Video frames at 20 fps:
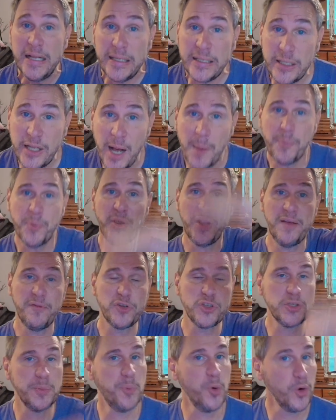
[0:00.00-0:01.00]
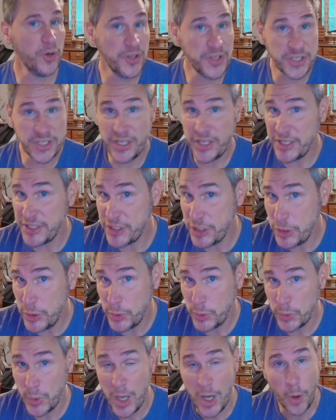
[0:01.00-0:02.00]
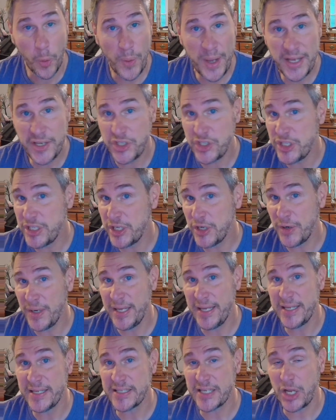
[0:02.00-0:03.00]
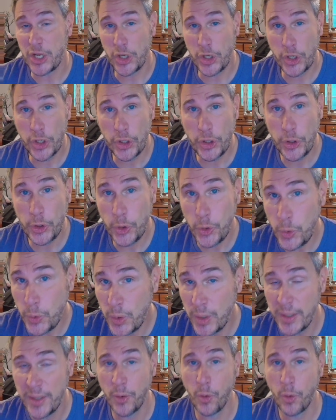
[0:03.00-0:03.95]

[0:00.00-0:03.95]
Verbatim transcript: Upper level support looks good too. Wind shear is low